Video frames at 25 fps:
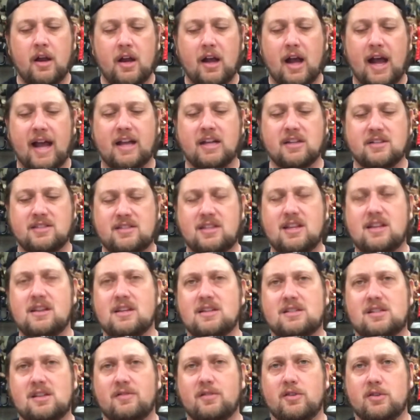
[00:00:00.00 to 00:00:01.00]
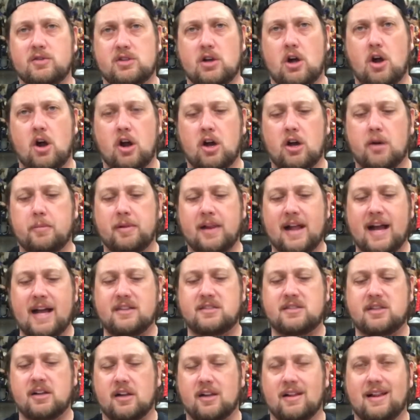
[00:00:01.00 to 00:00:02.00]
I could see this if it was a harder
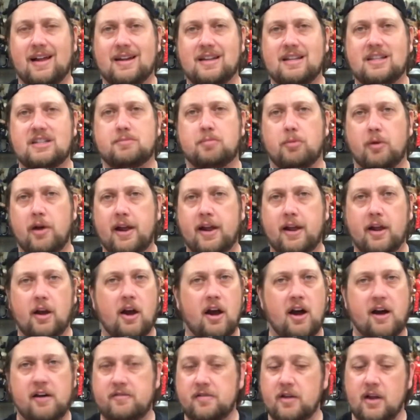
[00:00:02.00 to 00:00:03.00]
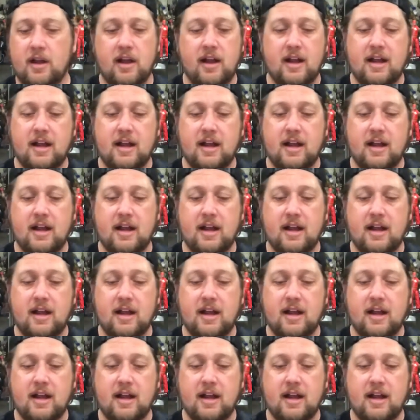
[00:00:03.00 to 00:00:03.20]
plastic. A lot of these breaking off.